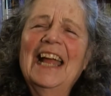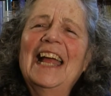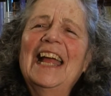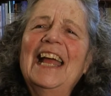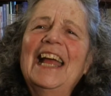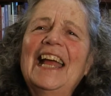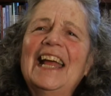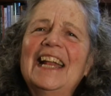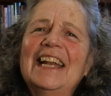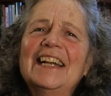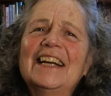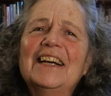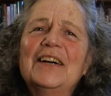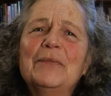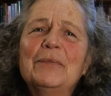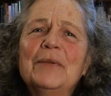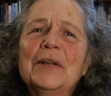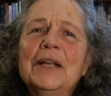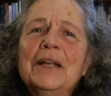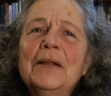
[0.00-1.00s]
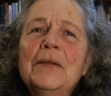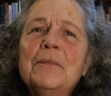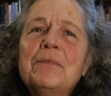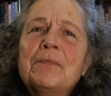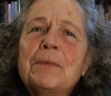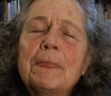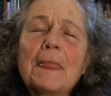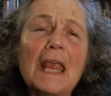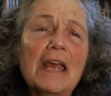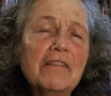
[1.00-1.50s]
And
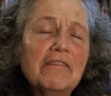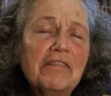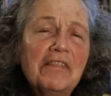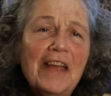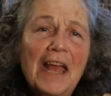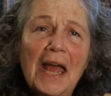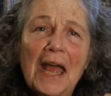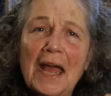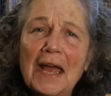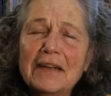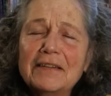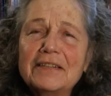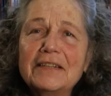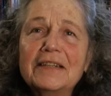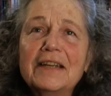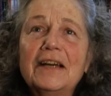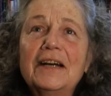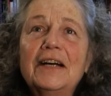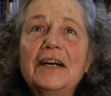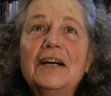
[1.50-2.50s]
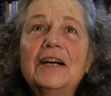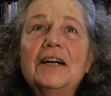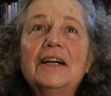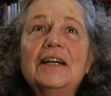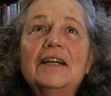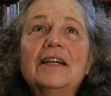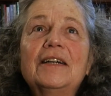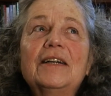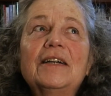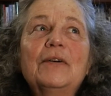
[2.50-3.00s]
in fact,
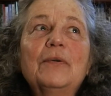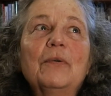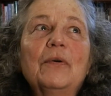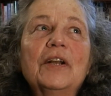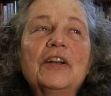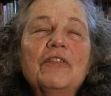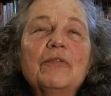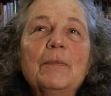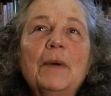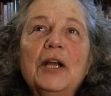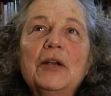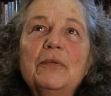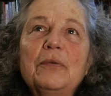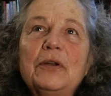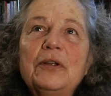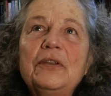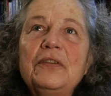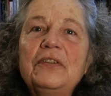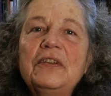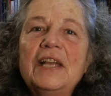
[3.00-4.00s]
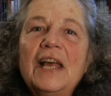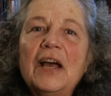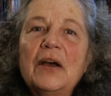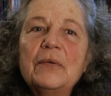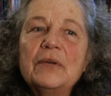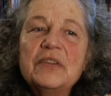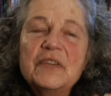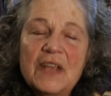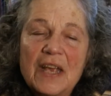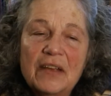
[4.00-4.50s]
one of my roles
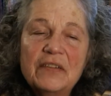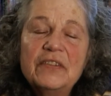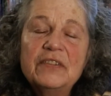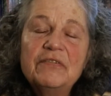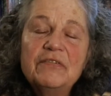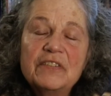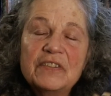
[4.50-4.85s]
now is as a